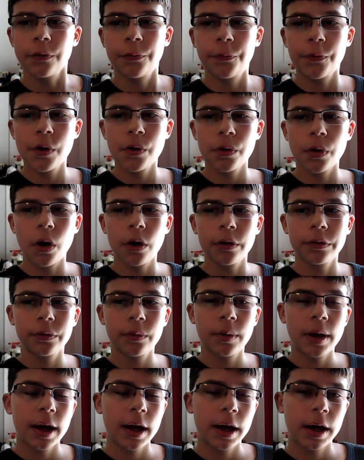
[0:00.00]
phone also
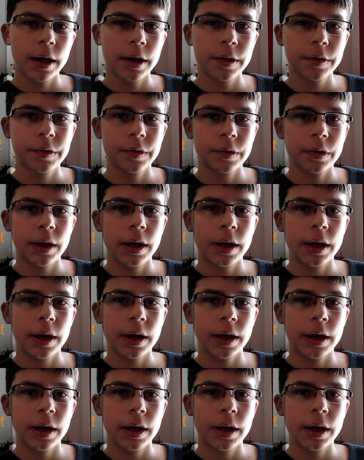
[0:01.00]
has